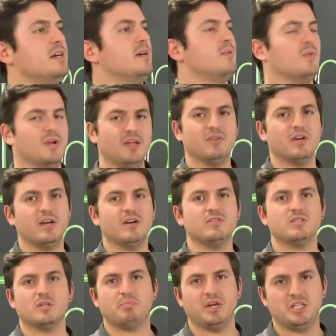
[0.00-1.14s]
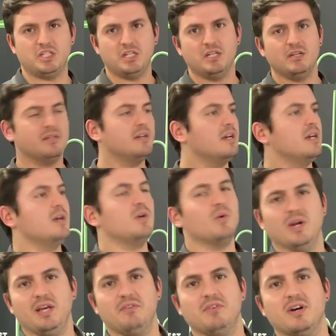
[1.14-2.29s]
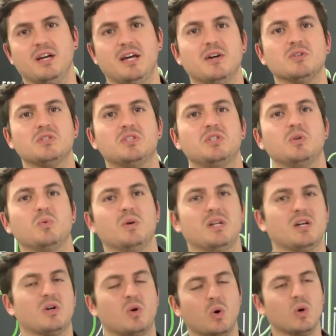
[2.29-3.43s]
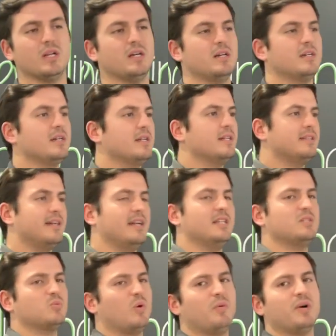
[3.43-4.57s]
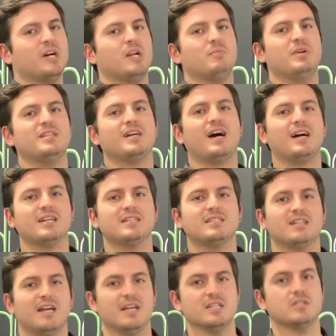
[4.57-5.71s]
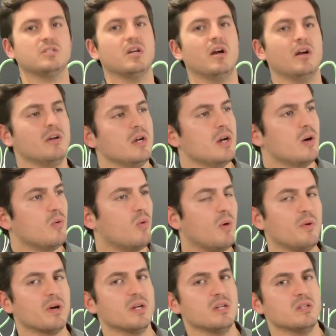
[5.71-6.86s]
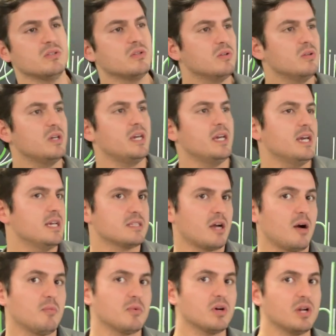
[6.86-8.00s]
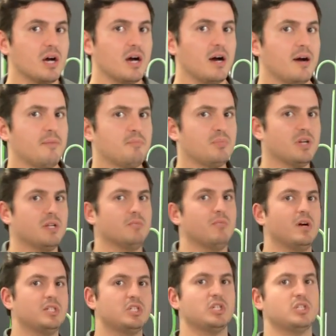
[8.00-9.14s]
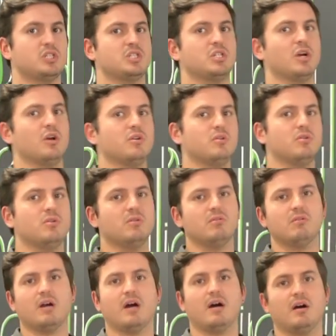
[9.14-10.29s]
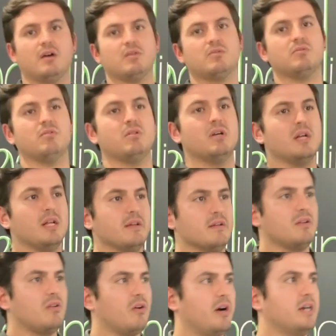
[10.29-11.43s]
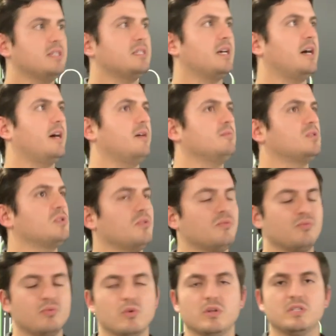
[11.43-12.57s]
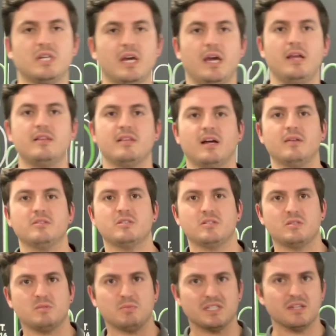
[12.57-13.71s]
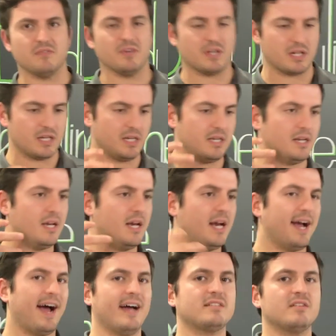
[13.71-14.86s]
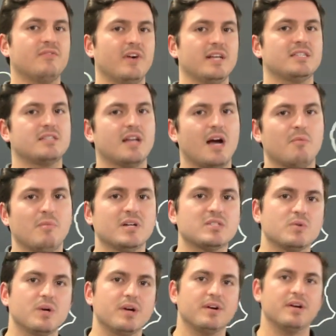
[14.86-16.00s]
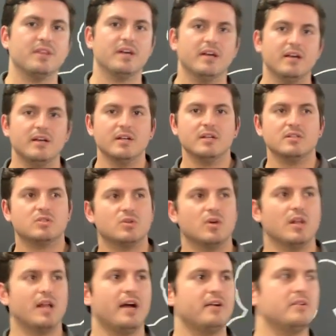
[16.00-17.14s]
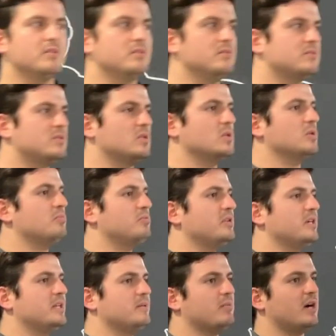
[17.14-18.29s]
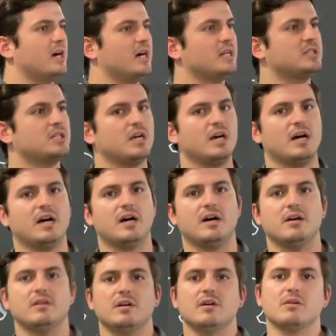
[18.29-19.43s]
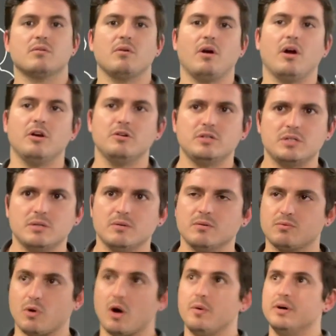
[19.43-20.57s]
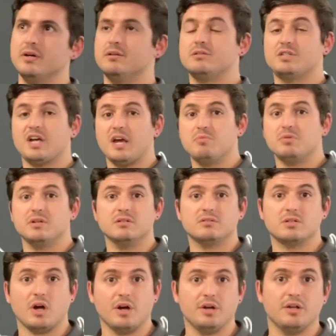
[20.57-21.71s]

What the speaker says: whatever else, the peachy, whatever else you want to call it. That is what we're going to be targeting today. So what we're going to do is I'm going to pretty much show you a good, nice sort of routine that specifically activates that muscle area there to allow you to pretty much grow it, shape it, tone